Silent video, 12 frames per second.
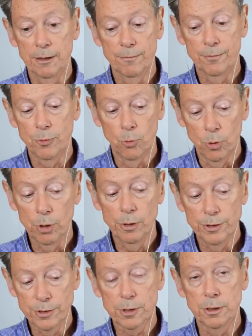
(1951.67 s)
If the
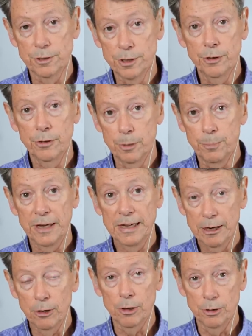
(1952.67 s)
world is continually
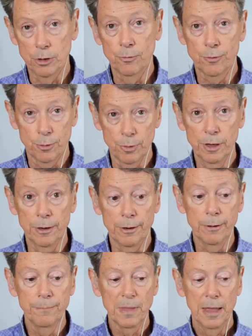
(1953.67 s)
picking on you for
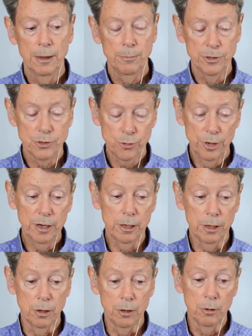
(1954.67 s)
real,
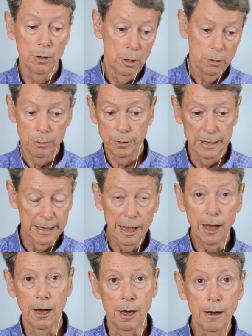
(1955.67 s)
mistreating you, well,
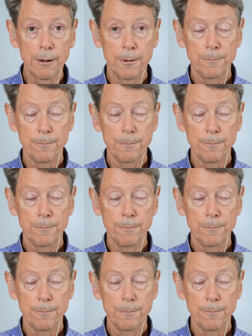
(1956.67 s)
yeah,